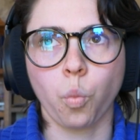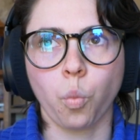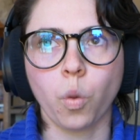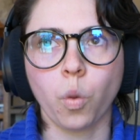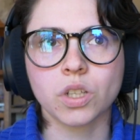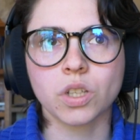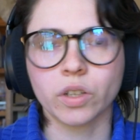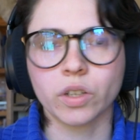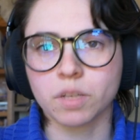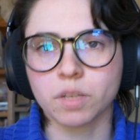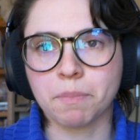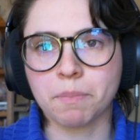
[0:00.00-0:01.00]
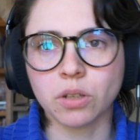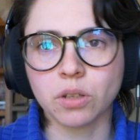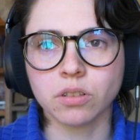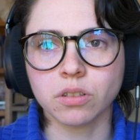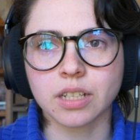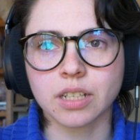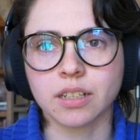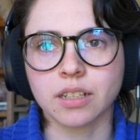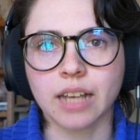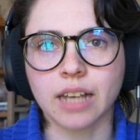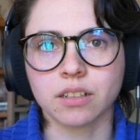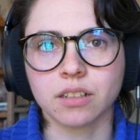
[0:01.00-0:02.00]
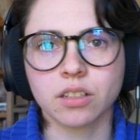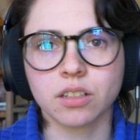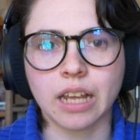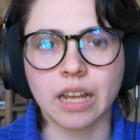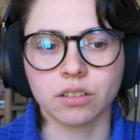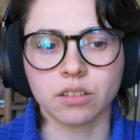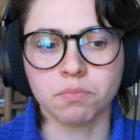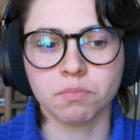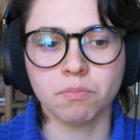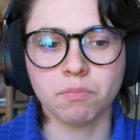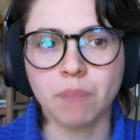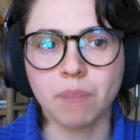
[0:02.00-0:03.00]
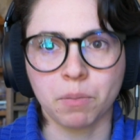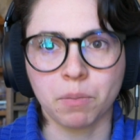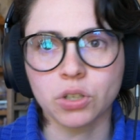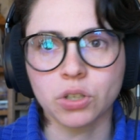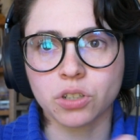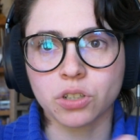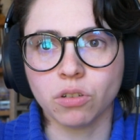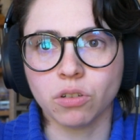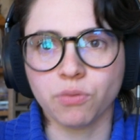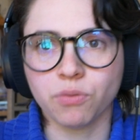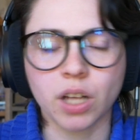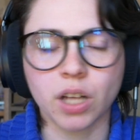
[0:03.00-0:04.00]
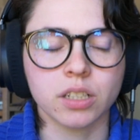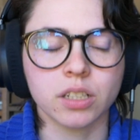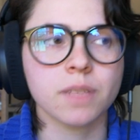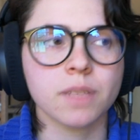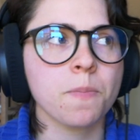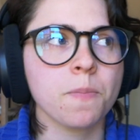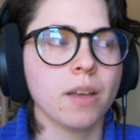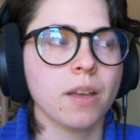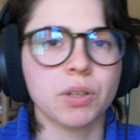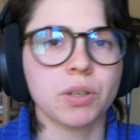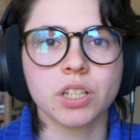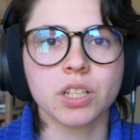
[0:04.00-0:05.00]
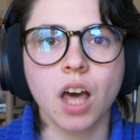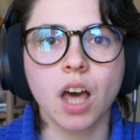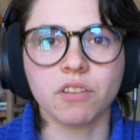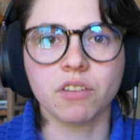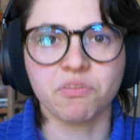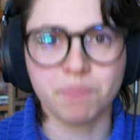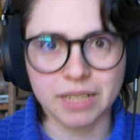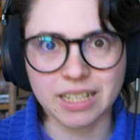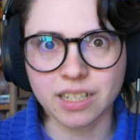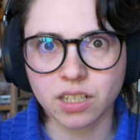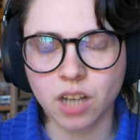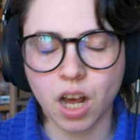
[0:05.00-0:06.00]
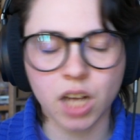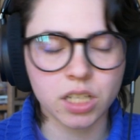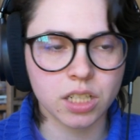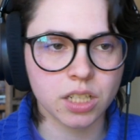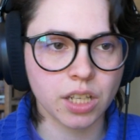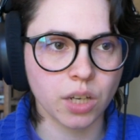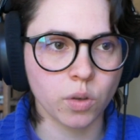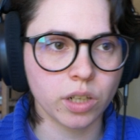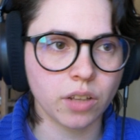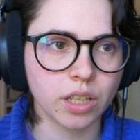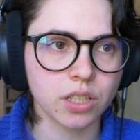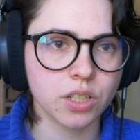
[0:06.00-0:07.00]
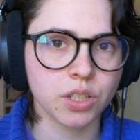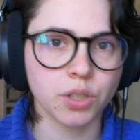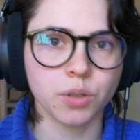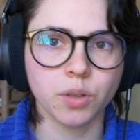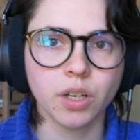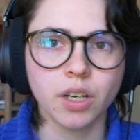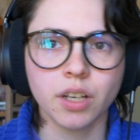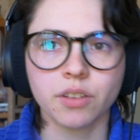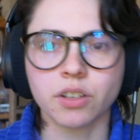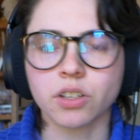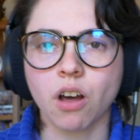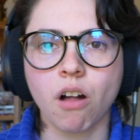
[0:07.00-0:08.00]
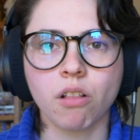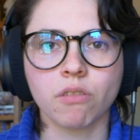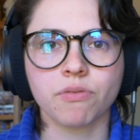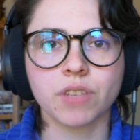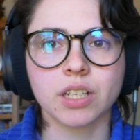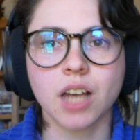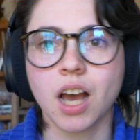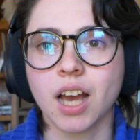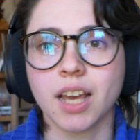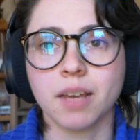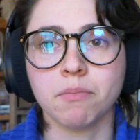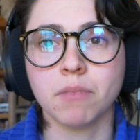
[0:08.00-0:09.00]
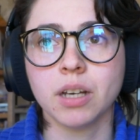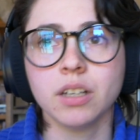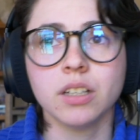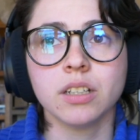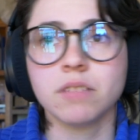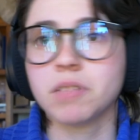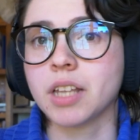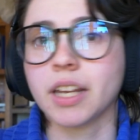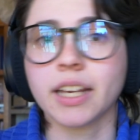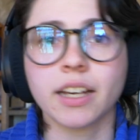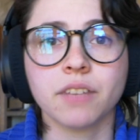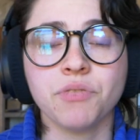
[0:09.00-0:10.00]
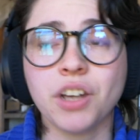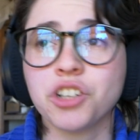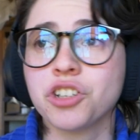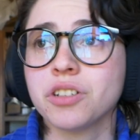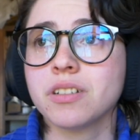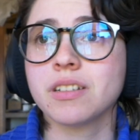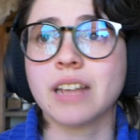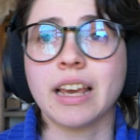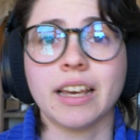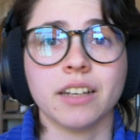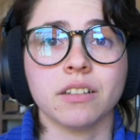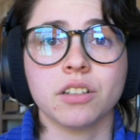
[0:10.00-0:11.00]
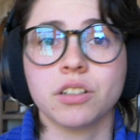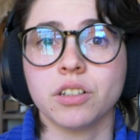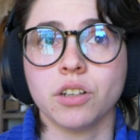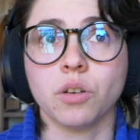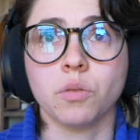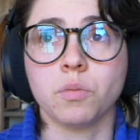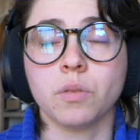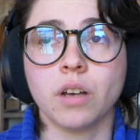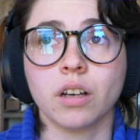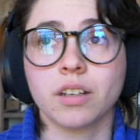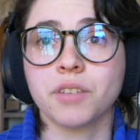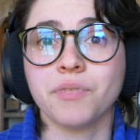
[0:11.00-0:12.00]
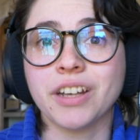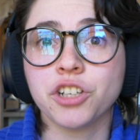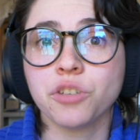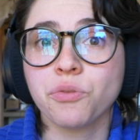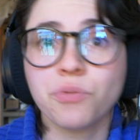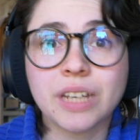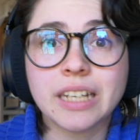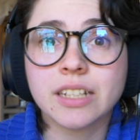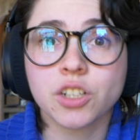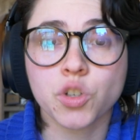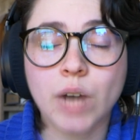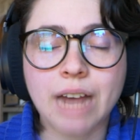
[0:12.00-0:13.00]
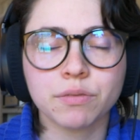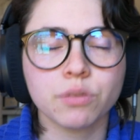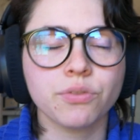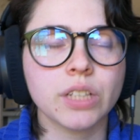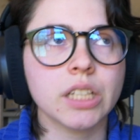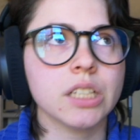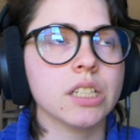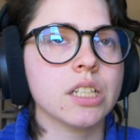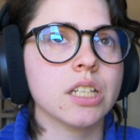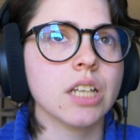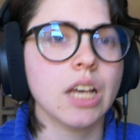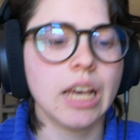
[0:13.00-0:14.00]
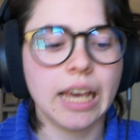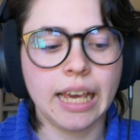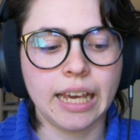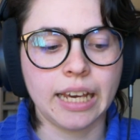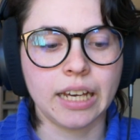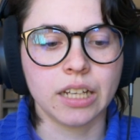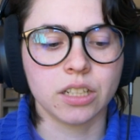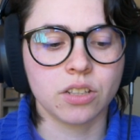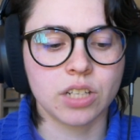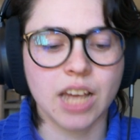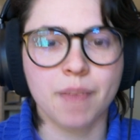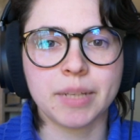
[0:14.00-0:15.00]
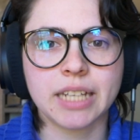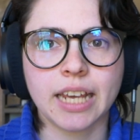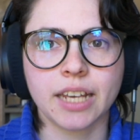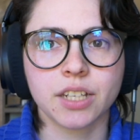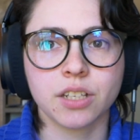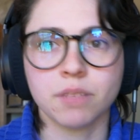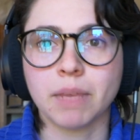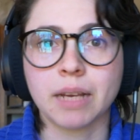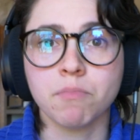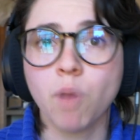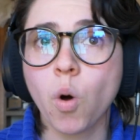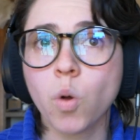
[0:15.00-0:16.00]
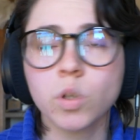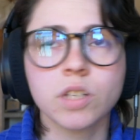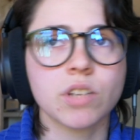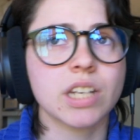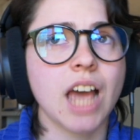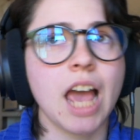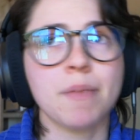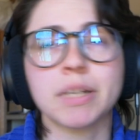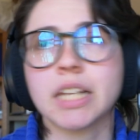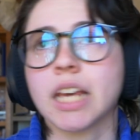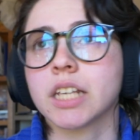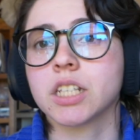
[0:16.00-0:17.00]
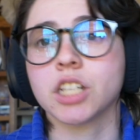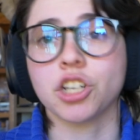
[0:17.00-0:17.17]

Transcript: what's going towards my bills and my personal funds. But there's a lot of business costs that go into things too. There's all of the time sitting at conventions and, you know, convention fees and travel fees, and the time it takes to make molds and the time it takes to